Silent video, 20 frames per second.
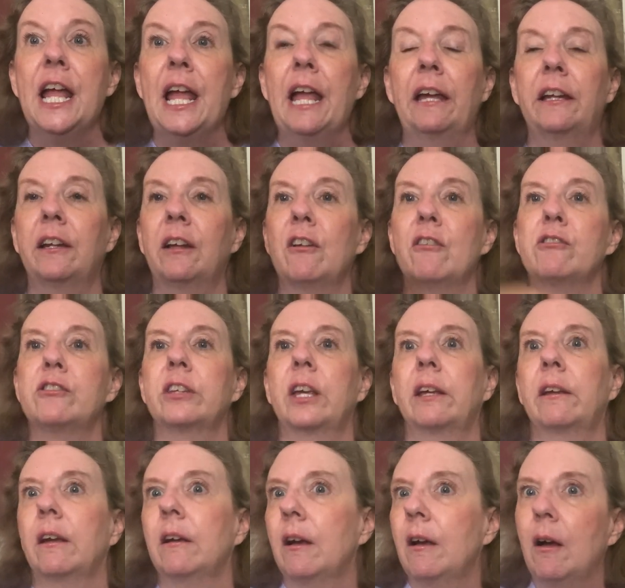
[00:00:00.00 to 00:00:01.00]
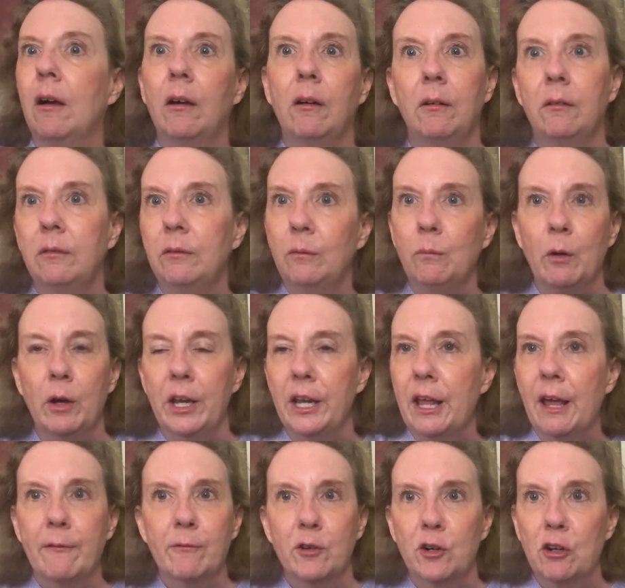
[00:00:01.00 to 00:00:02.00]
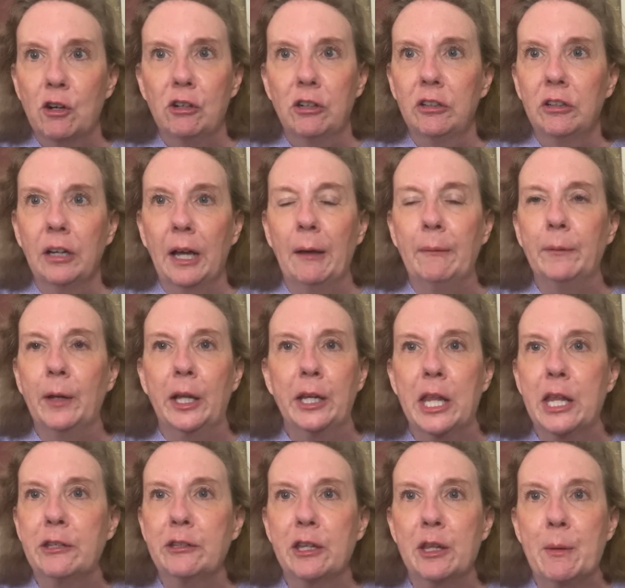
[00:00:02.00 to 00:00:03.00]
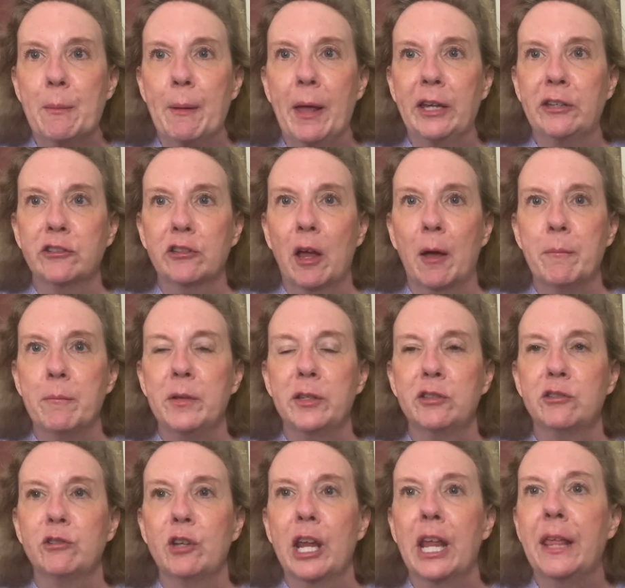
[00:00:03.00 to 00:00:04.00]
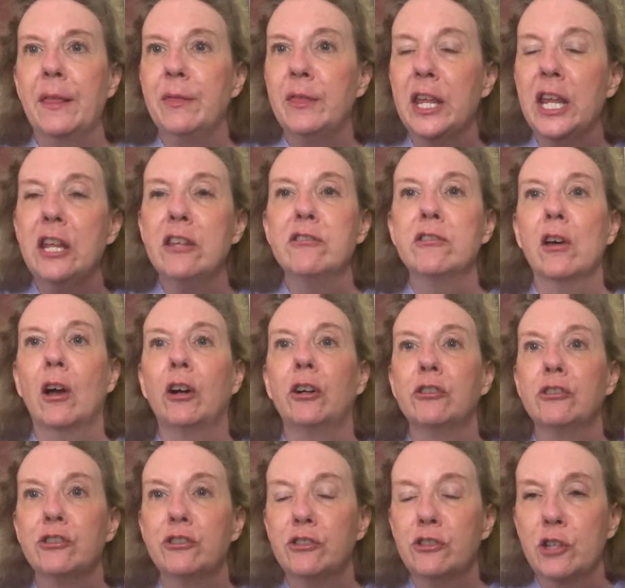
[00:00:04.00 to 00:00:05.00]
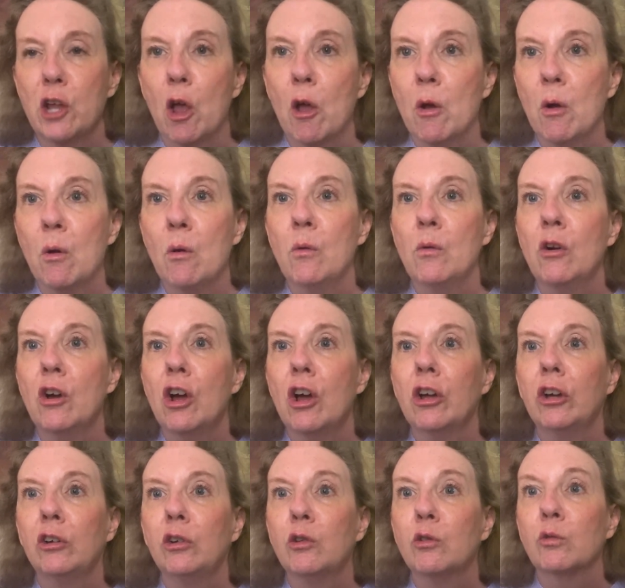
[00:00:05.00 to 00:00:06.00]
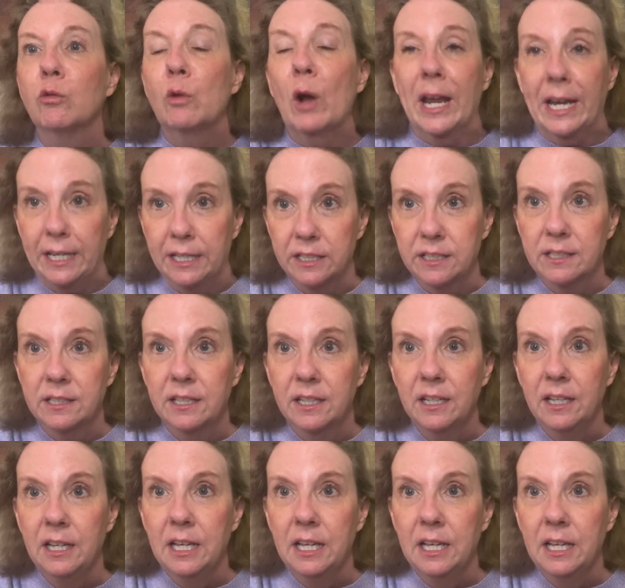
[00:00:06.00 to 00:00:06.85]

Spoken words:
And I was like, oh, whatever. I'm not into the Bake Shop mystery. These are so great.